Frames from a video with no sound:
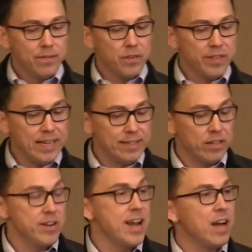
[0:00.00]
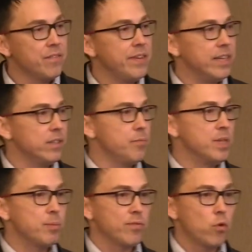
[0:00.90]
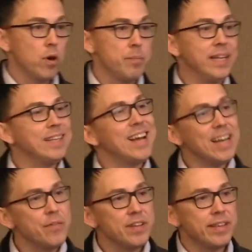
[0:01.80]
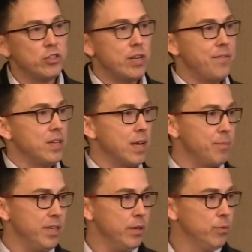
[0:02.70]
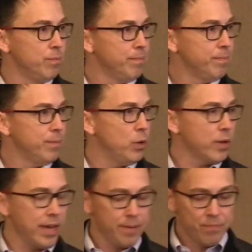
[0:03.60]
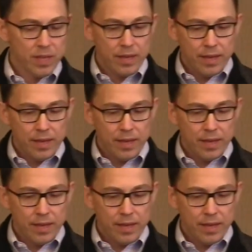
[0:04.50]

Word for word: for things that are non-fatal if misperformed, meaning not everything should have to come to you, okay?